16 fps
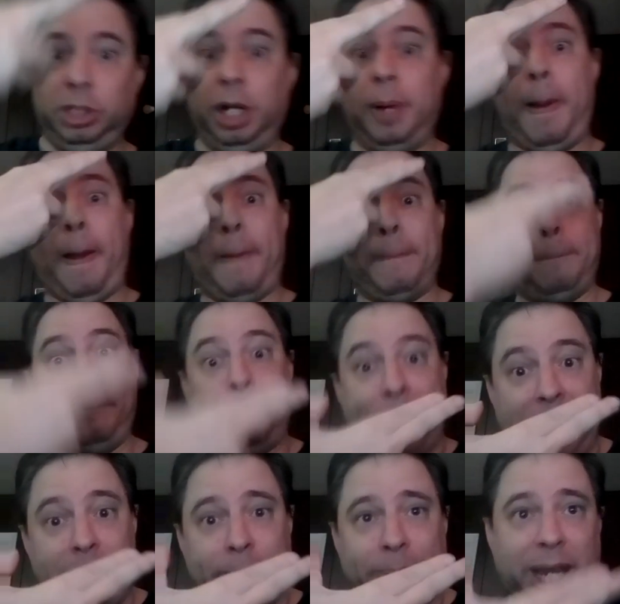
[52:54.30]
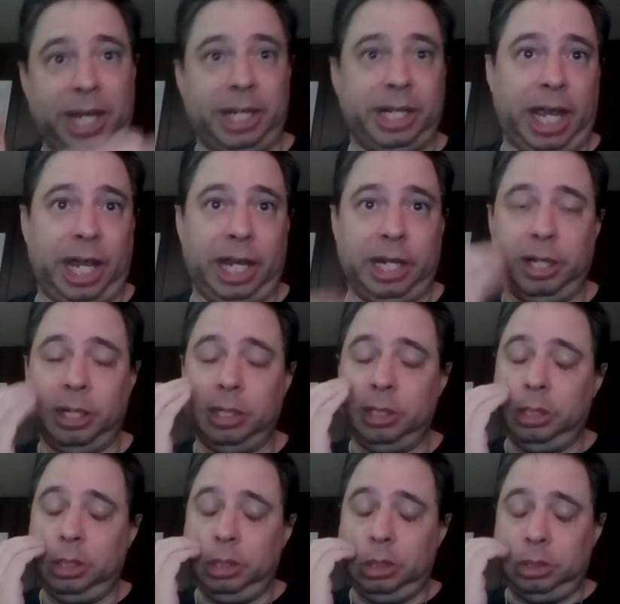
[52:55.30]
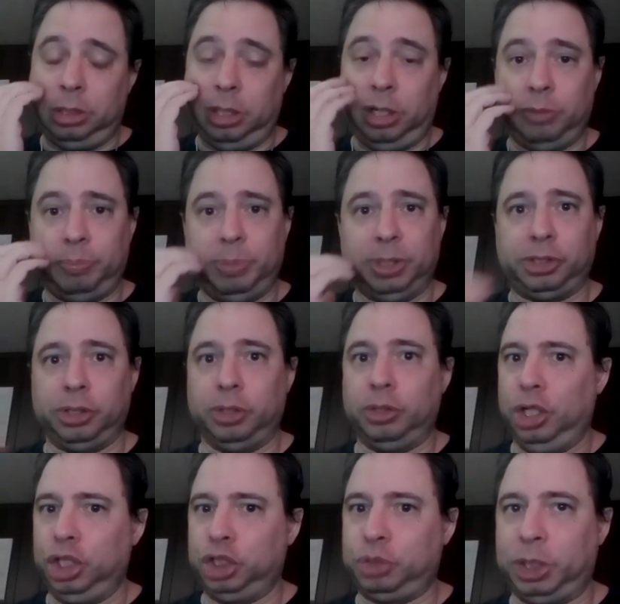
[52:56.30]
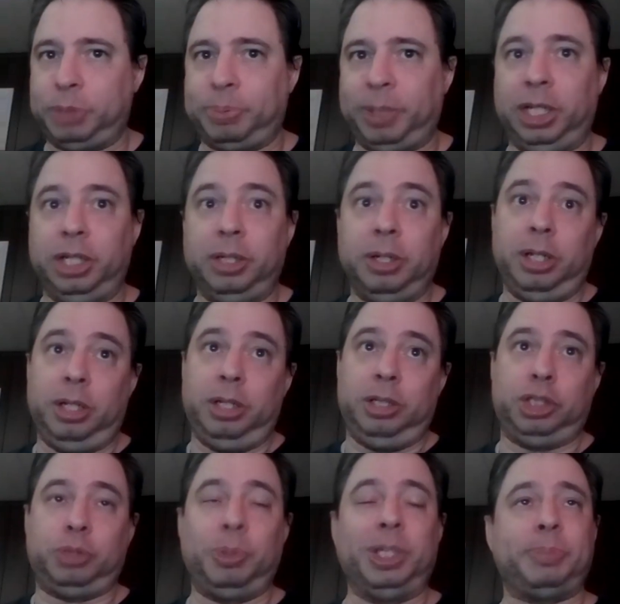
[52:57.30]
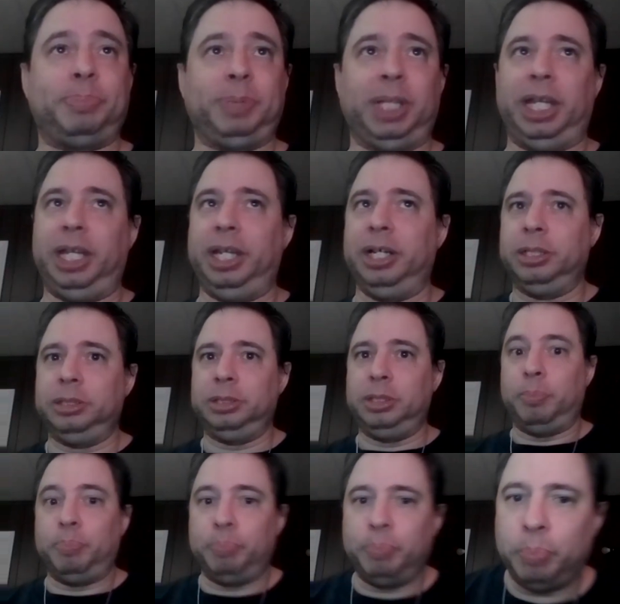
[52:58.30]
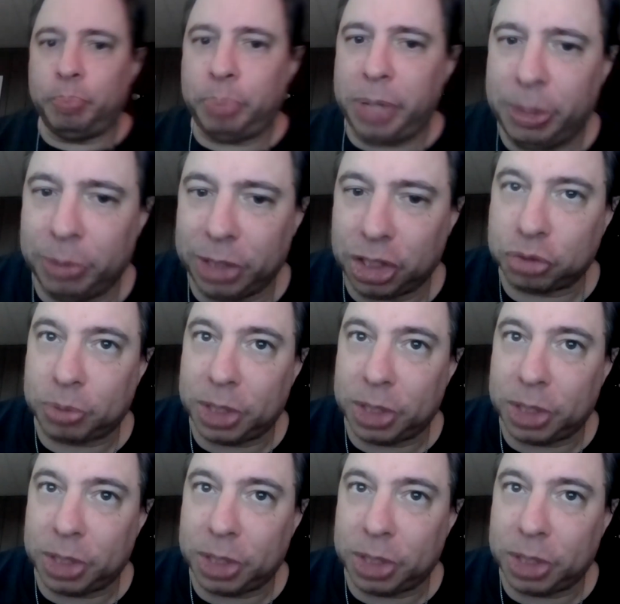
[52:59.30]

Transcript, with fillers: The Bang Bang Gang of Mr. Switchblade, Switchblade Wait with the